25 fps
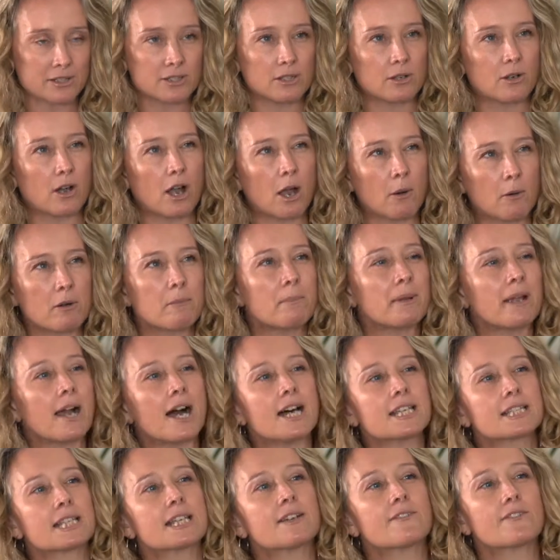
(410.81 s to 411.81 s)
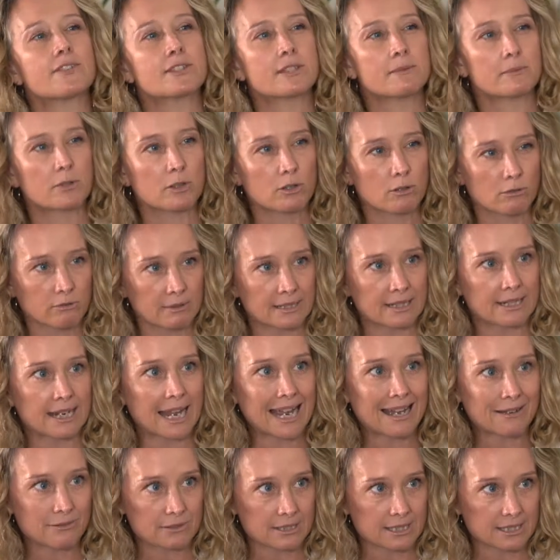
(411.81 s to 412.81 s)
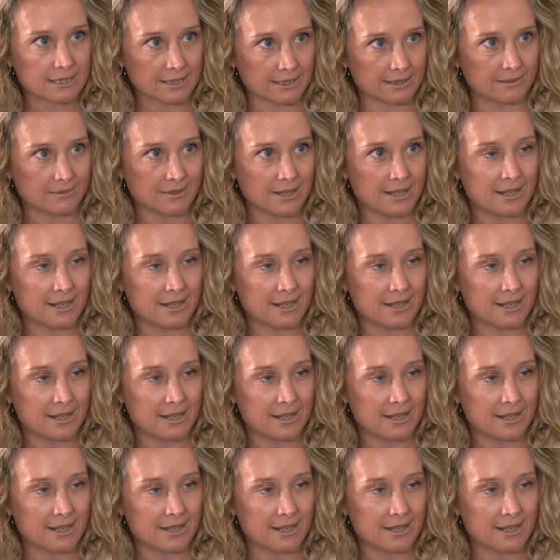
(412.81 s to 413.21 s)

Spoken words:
So I would be asking for some career counselling